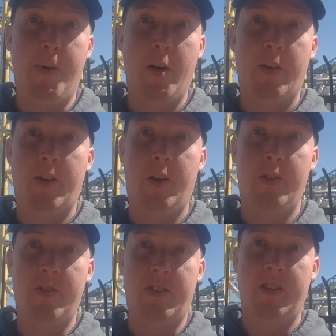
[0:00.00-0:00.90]
Moto
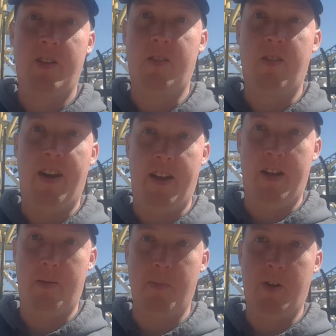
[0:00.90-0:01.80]
Coaster, credit
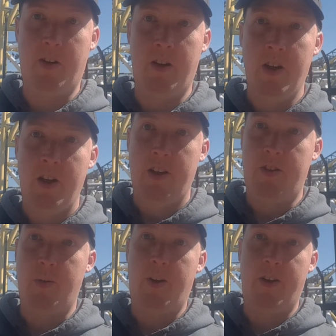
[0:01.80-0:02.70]
number
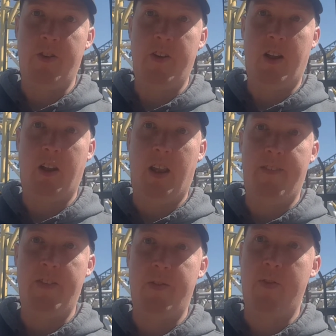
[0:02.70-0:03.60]

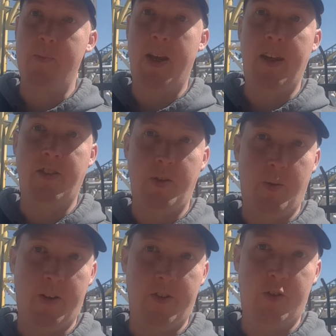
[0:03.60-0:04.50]
211 for me,
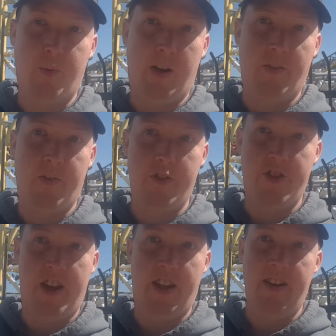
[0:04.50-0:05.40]
212 for
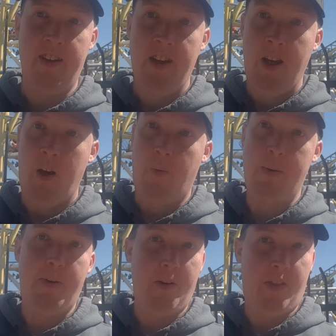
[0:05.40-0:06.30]
Jen.
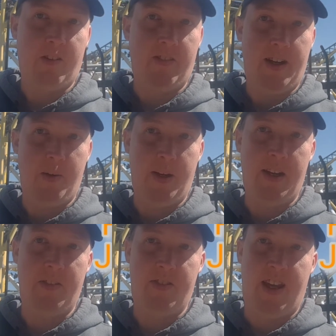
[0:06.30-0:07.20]
We both agreed. We
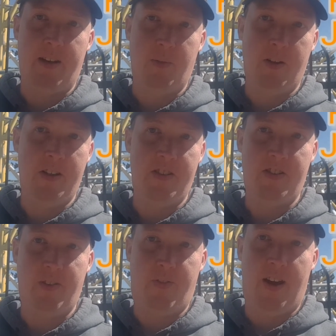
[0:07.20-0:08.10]
said it was
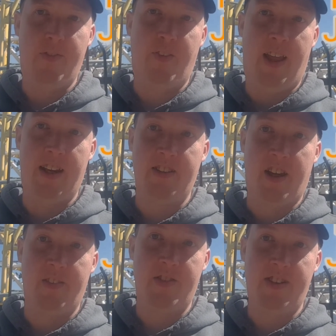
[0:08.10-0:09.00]
5 flags
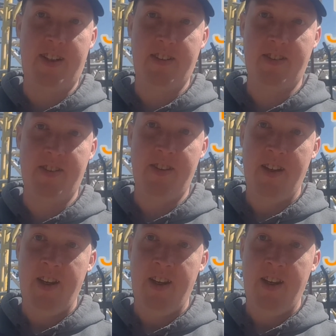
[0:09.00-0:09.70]
out of 6.